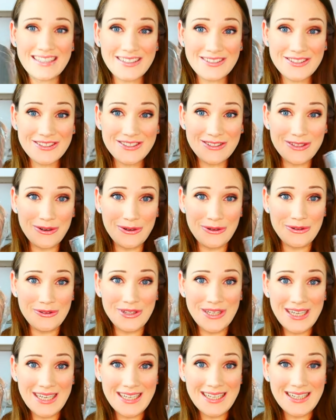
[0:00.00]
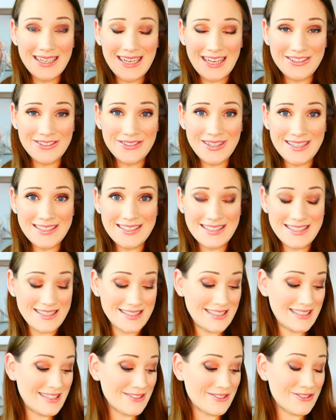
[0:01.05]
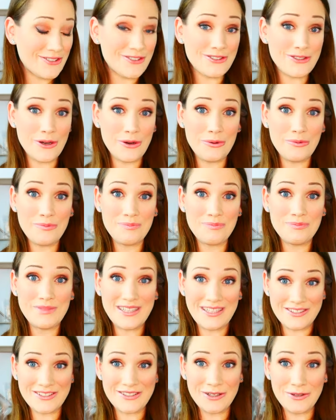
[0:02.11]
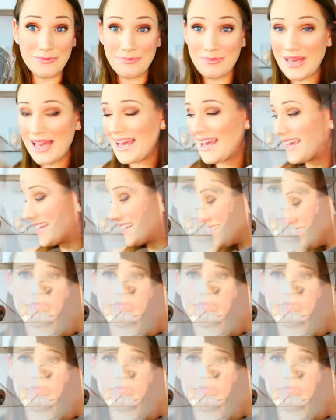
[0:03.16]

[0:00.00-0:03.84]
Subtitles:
They're so, as you guys can see, they're so big.